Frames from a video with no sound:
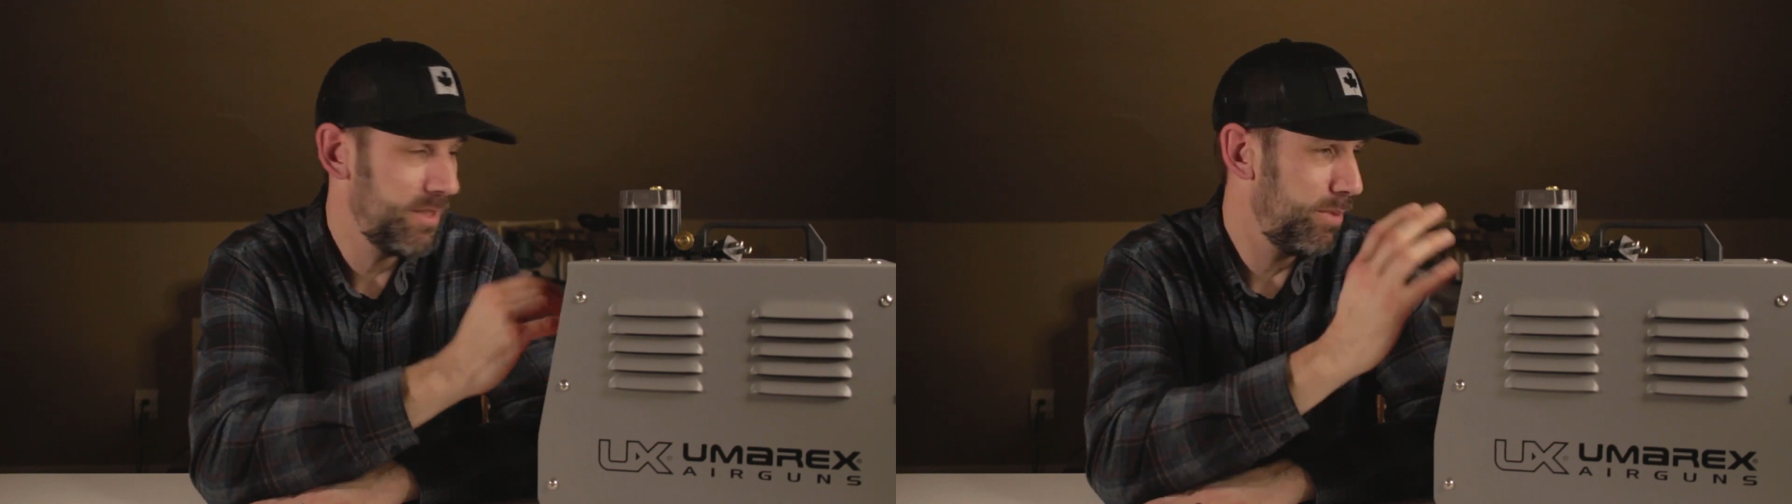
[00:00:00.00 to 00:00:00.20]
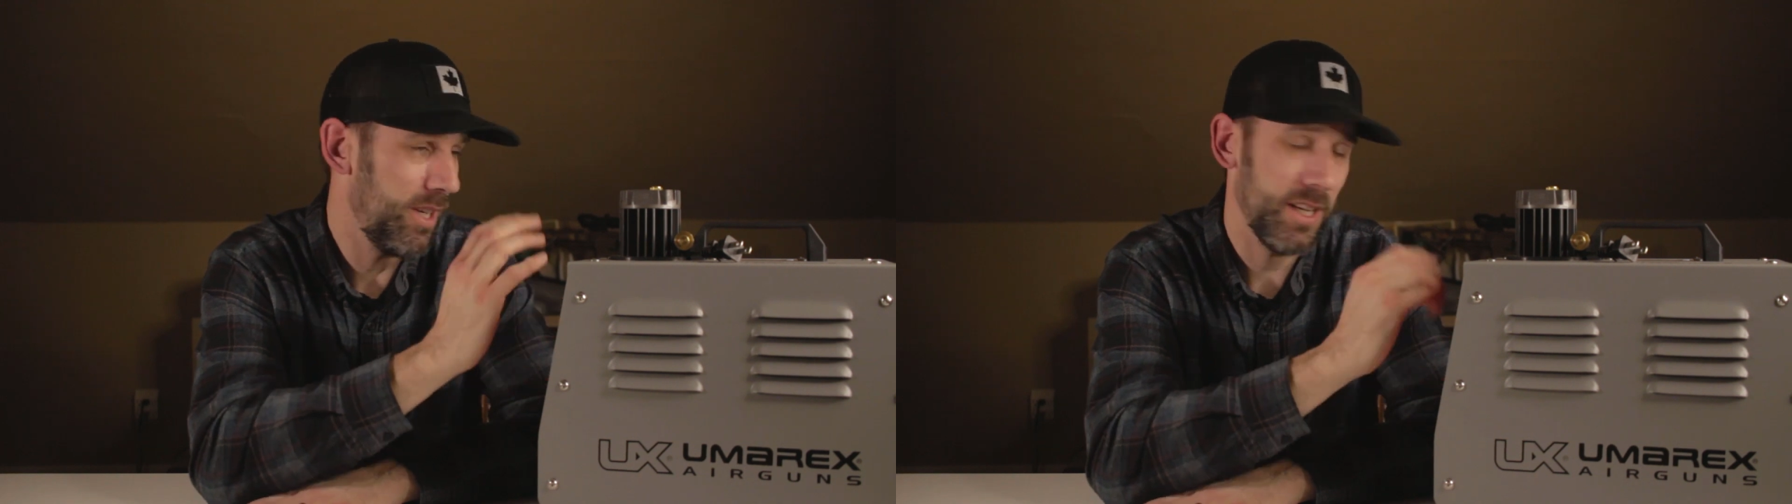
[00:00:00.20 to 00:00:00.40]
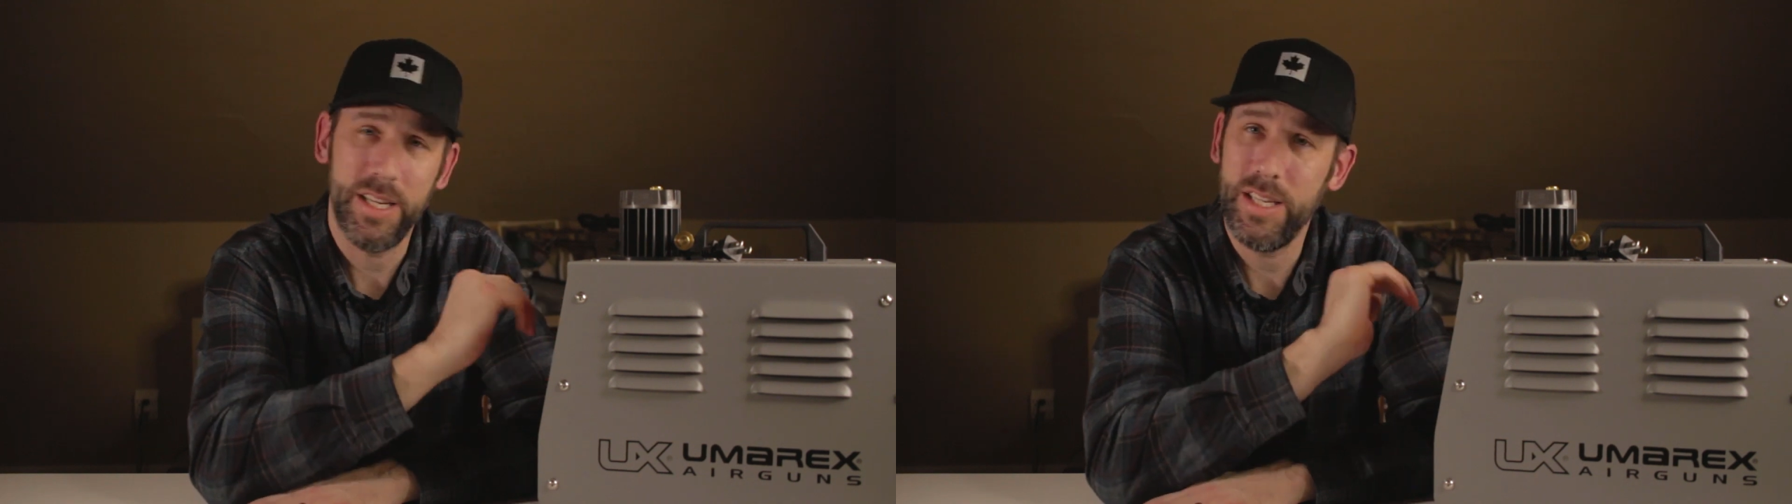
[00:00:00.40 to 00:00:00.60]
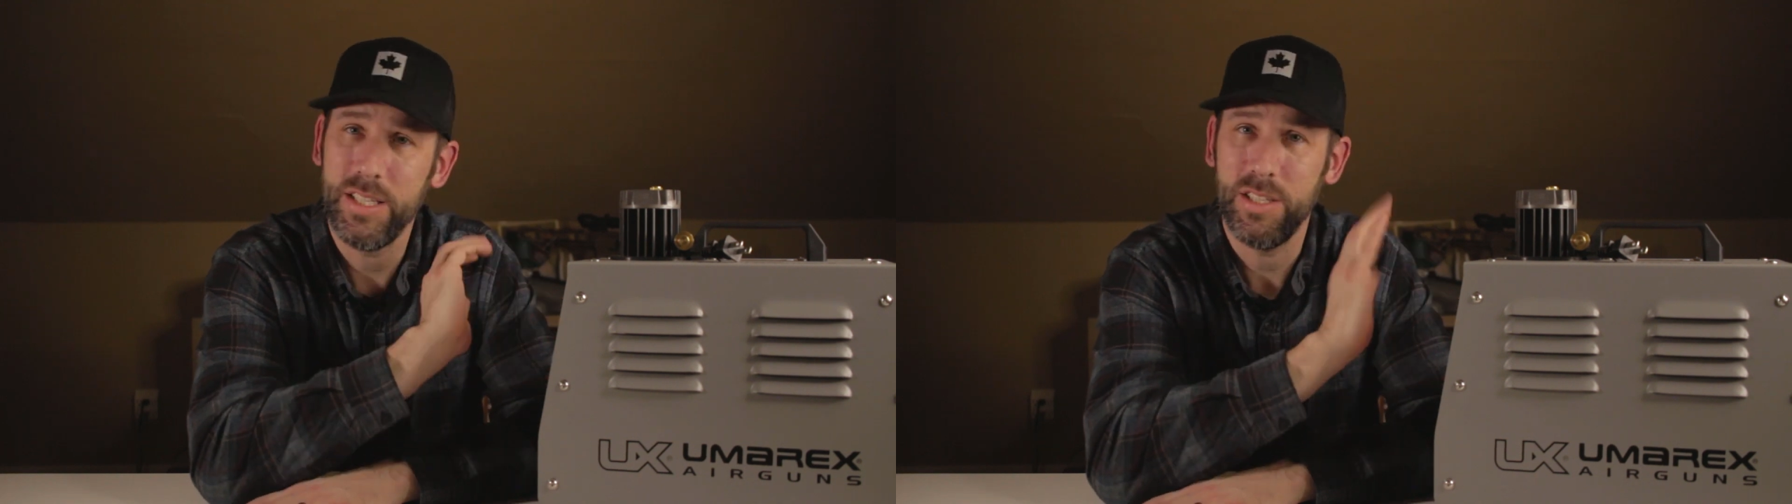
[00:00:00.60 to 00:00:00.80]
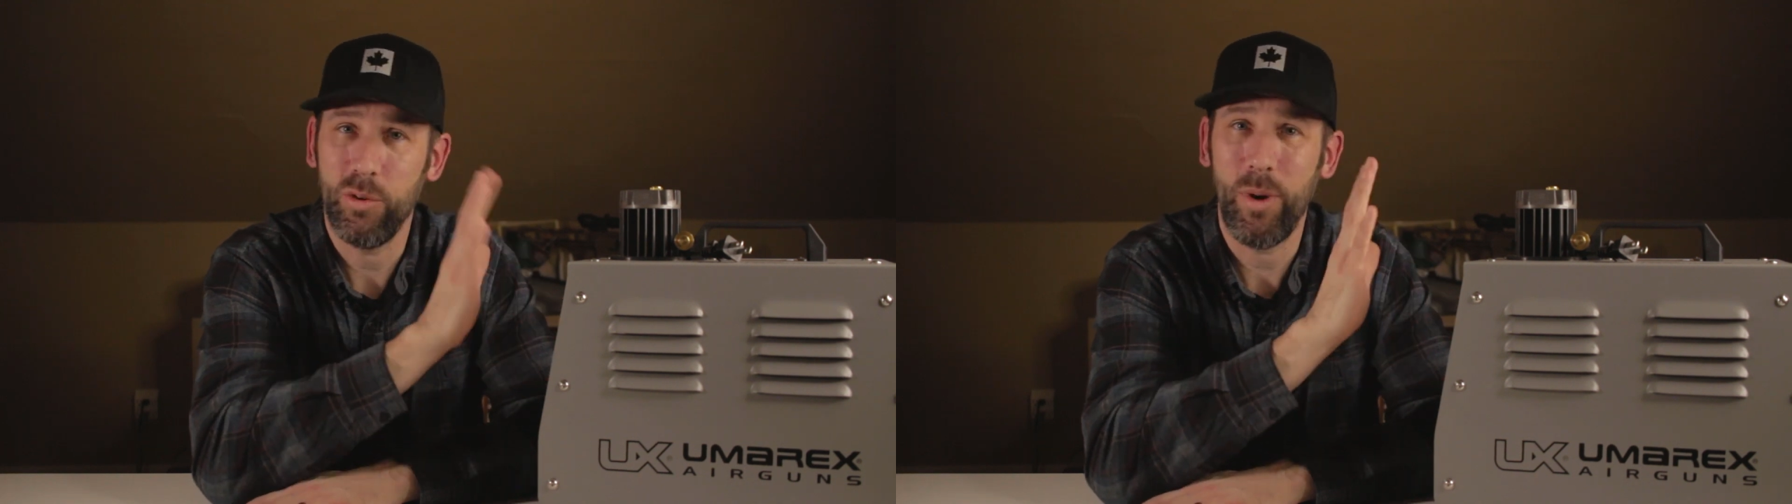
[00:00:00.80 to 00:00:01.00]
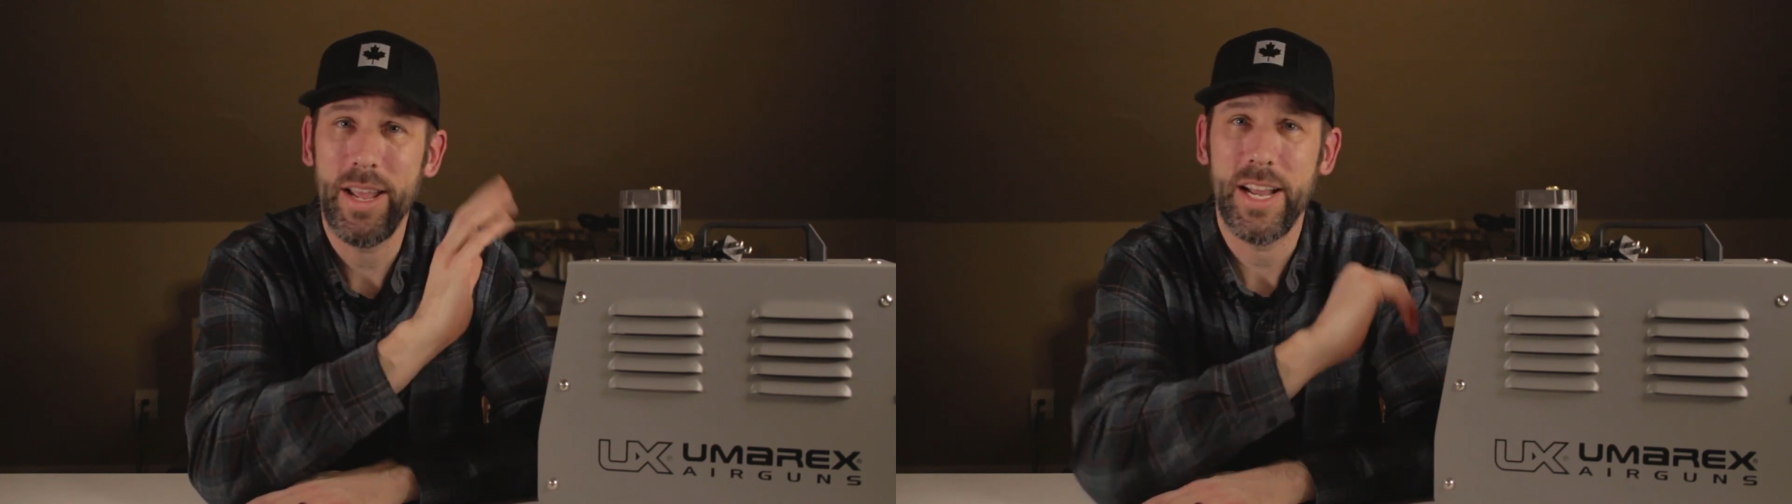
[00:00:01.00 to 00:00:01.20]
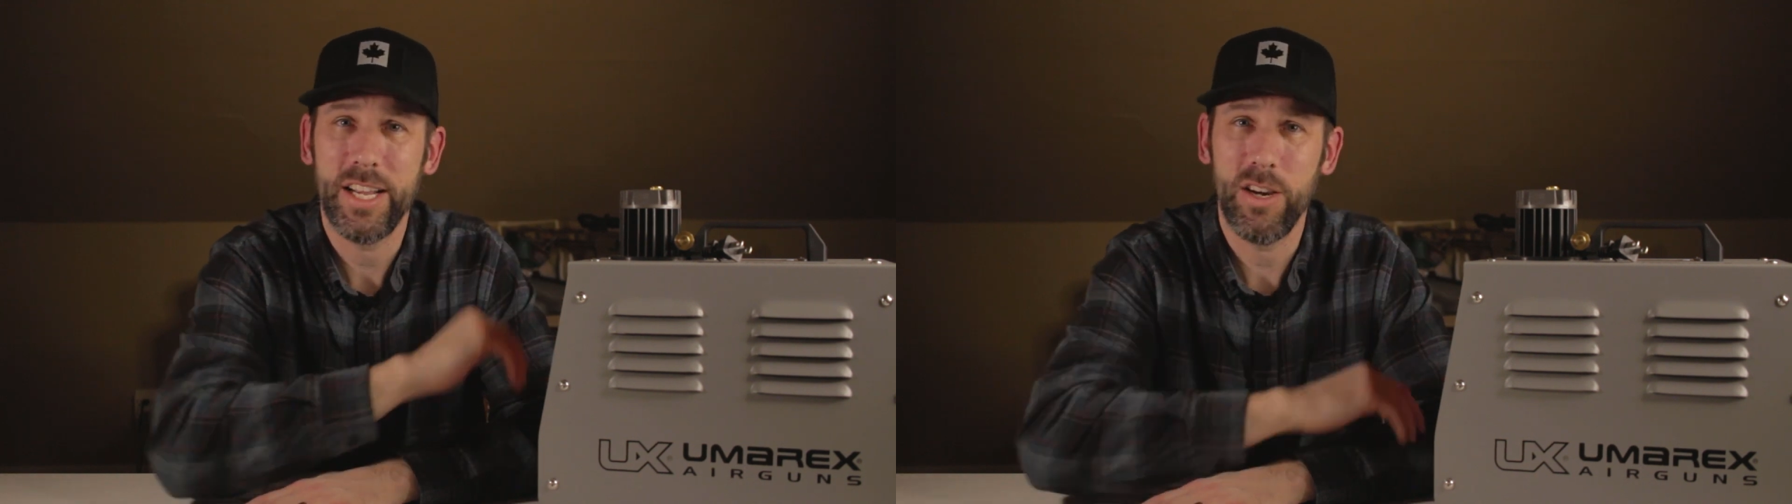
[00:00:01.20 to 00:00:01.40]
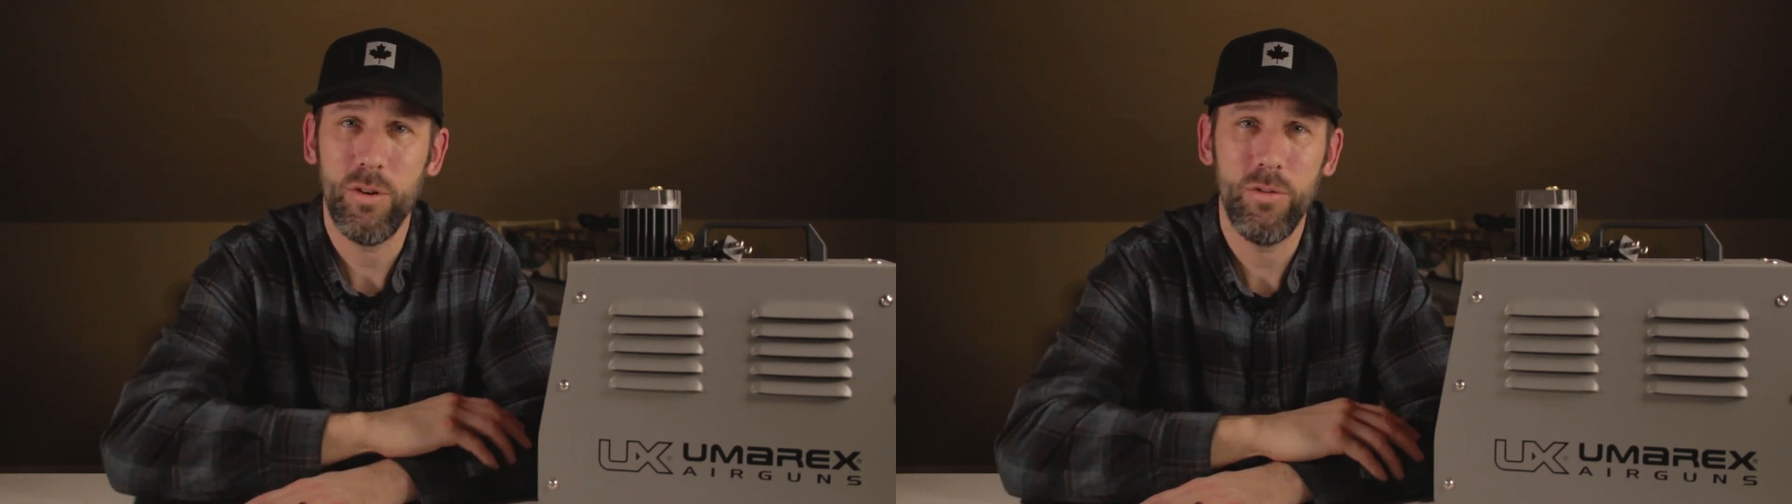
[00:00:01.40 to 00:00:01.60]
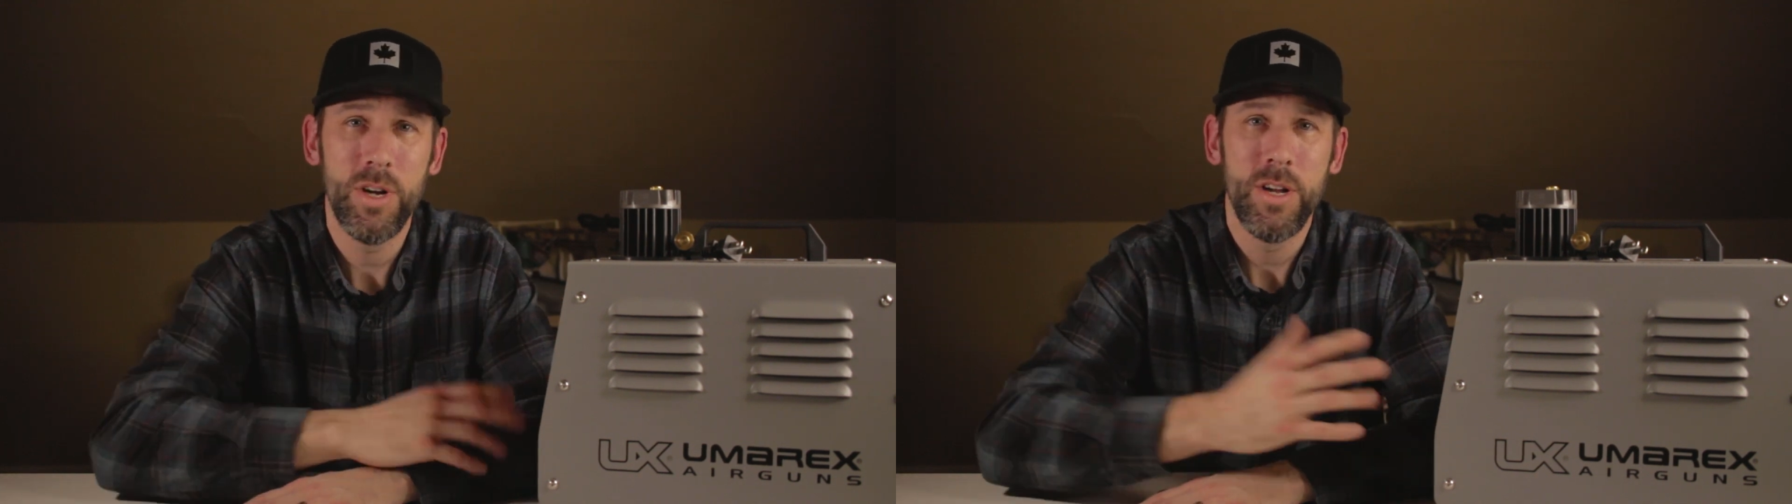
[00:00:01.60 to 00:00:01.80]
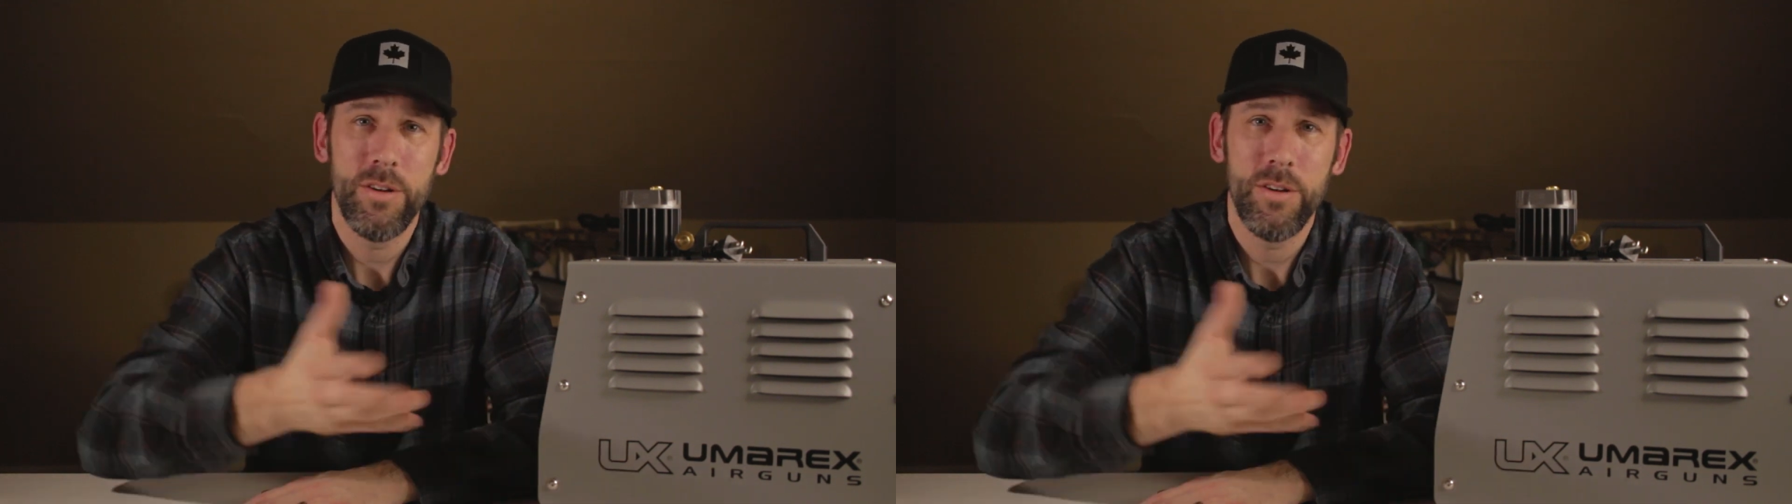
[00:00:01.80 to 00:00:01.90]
plug it in and away I go.